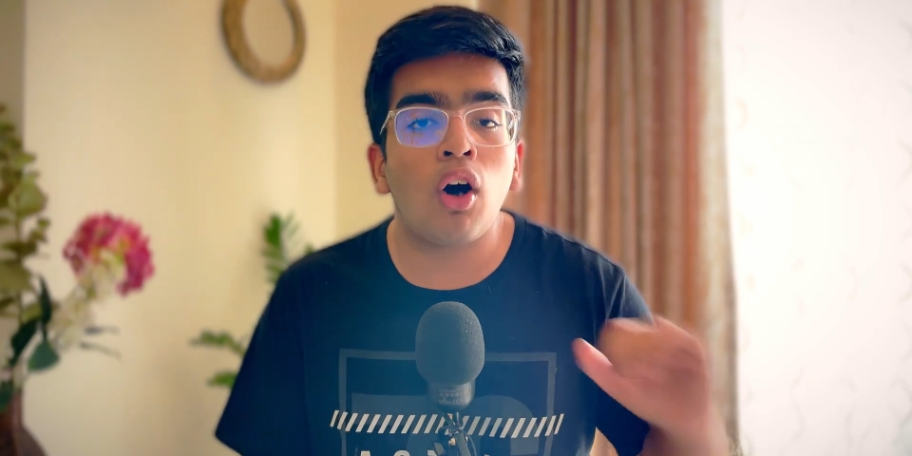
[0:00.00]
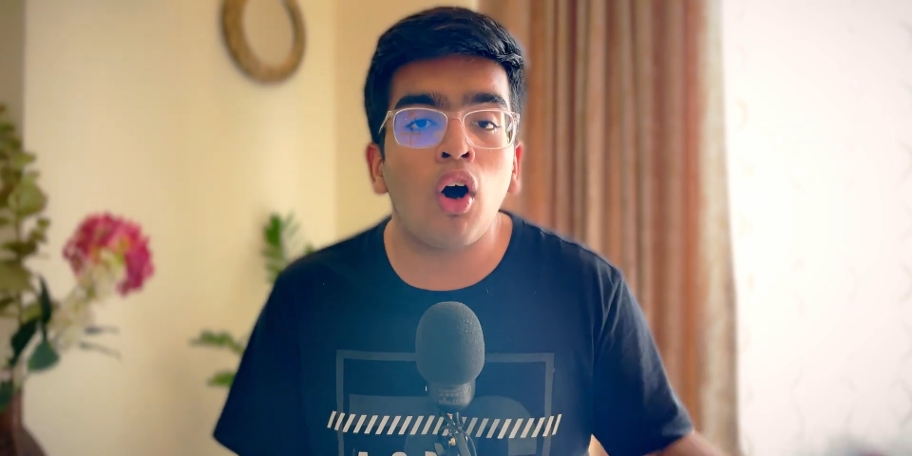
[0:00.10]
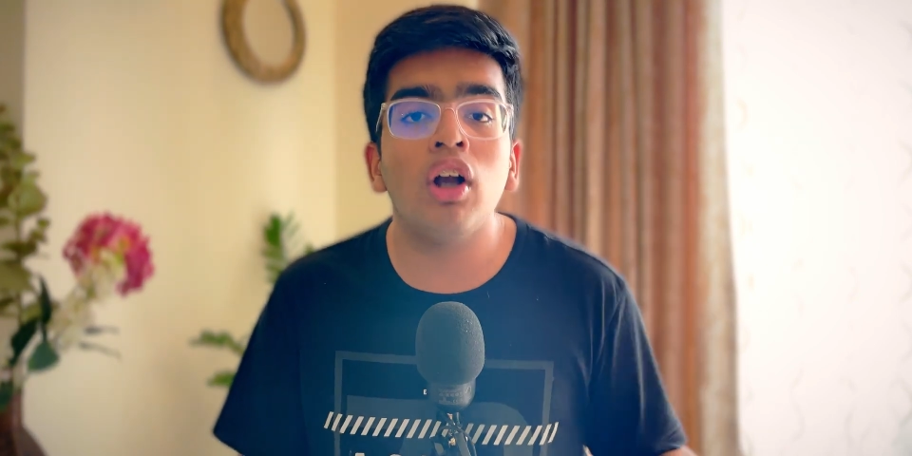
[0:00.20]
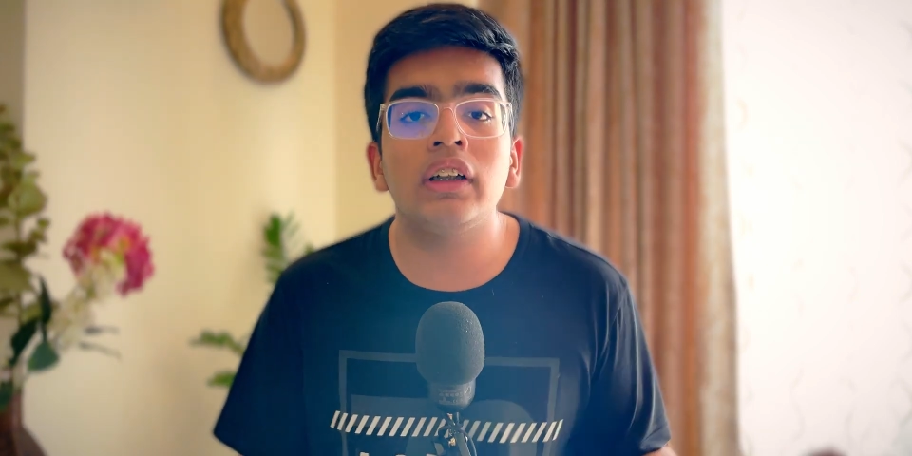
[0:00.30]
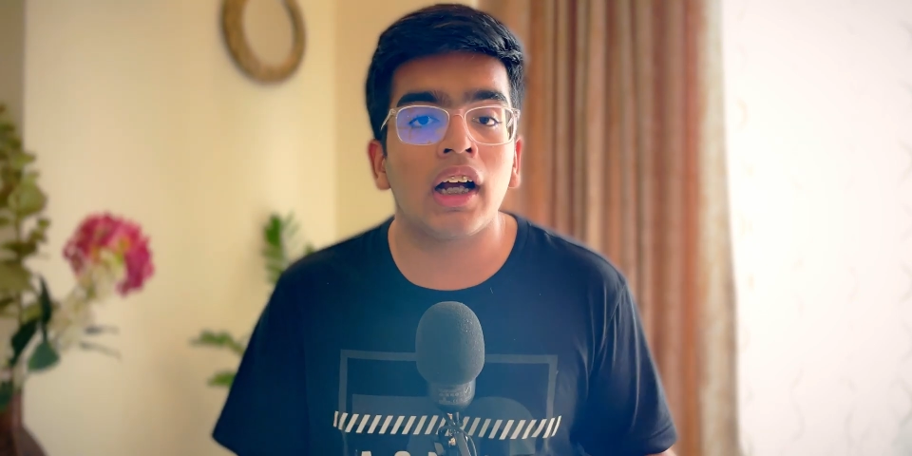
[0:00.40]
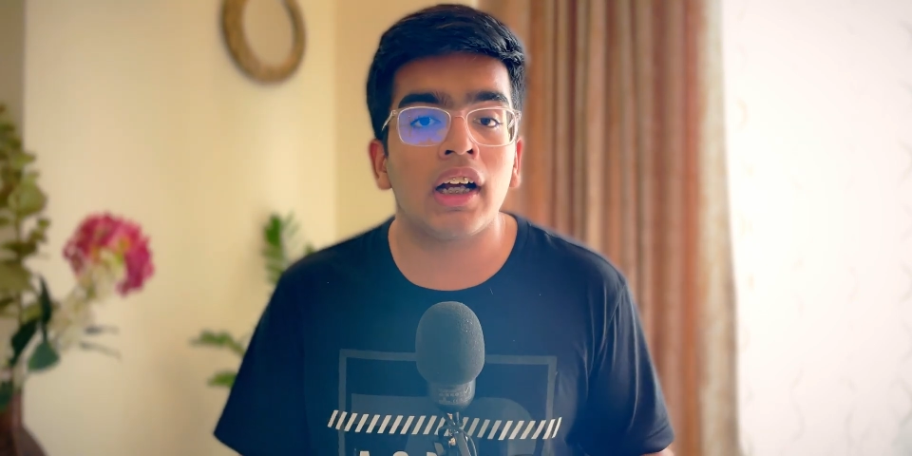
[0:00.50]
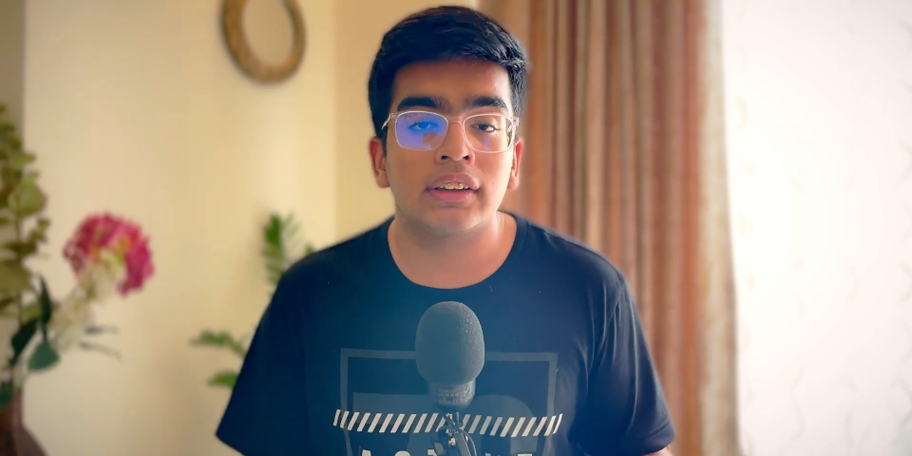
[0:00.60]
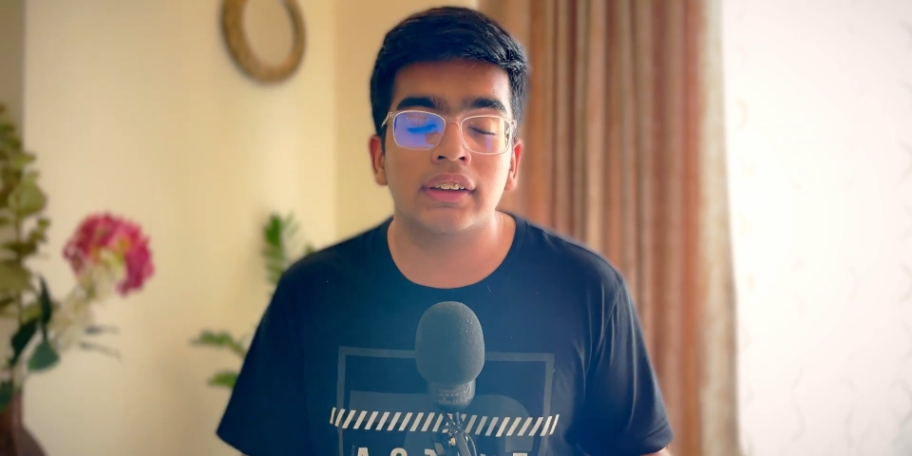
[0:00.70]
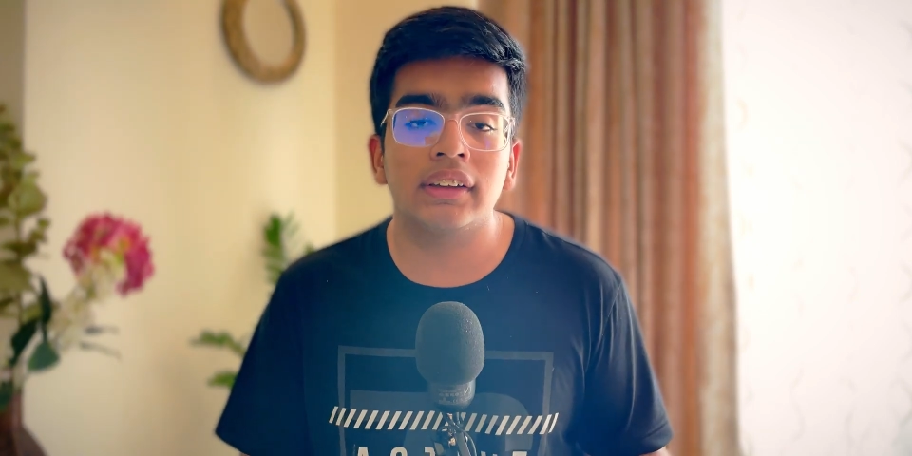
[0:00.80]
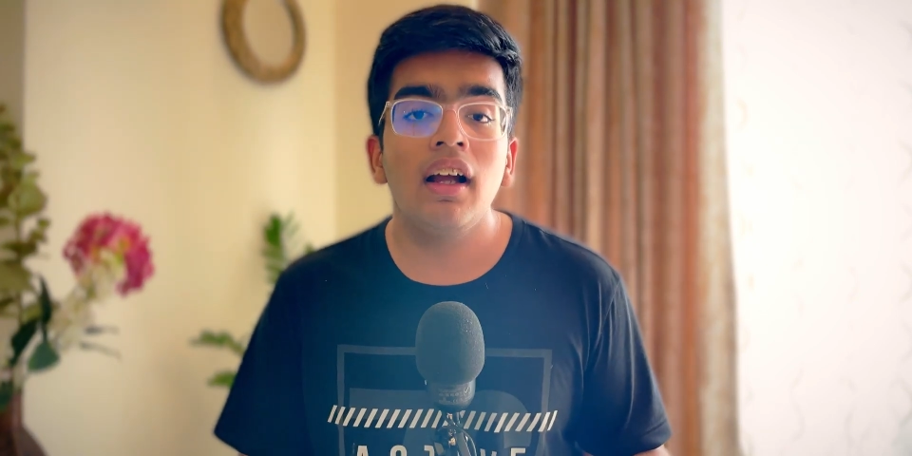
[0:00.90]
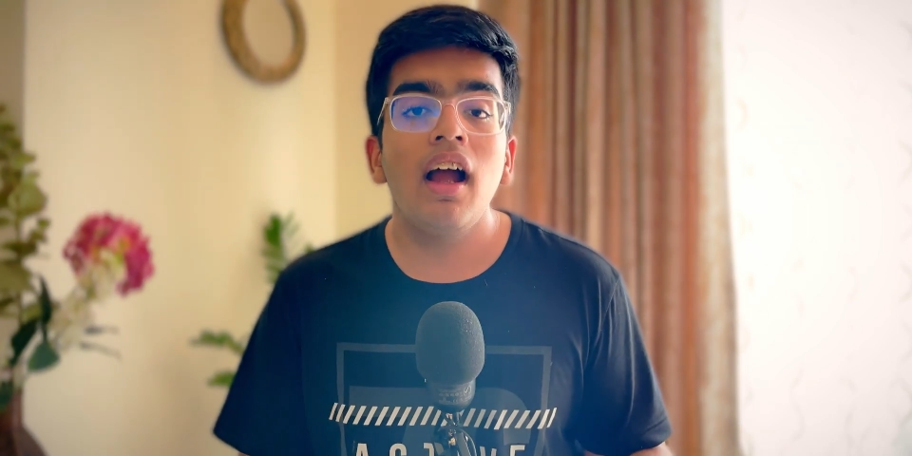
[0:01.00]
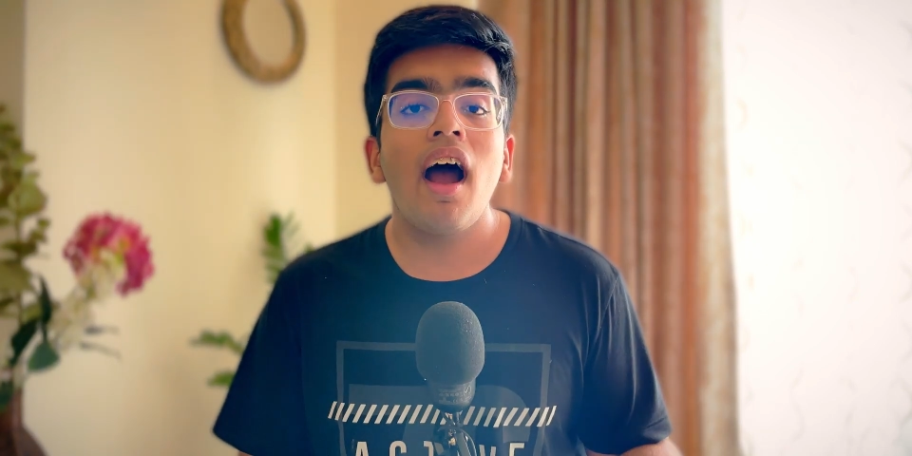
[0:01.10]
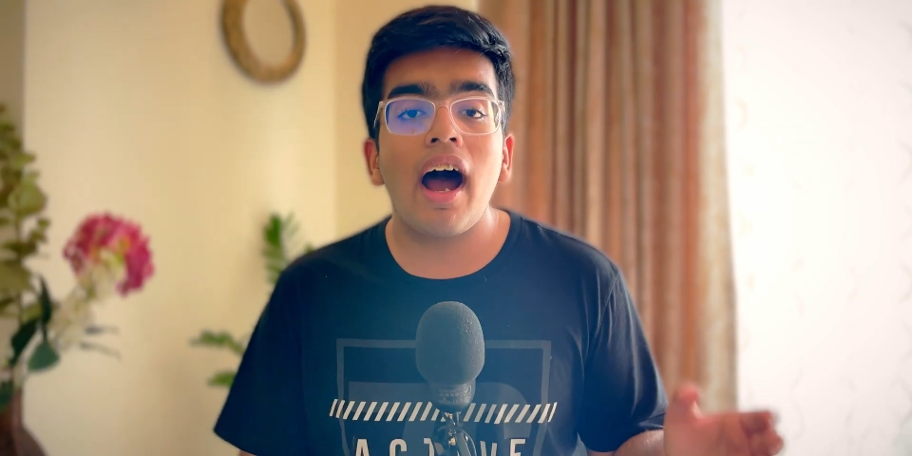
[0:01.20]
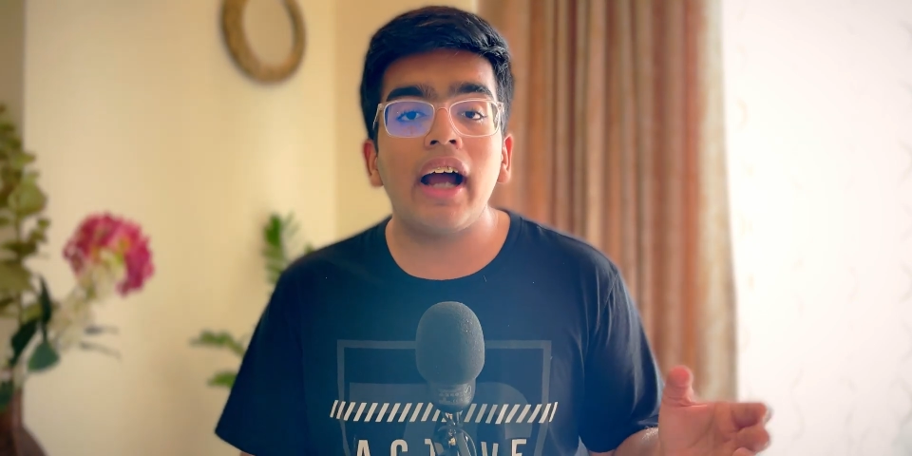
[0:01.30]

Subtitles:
all tasks.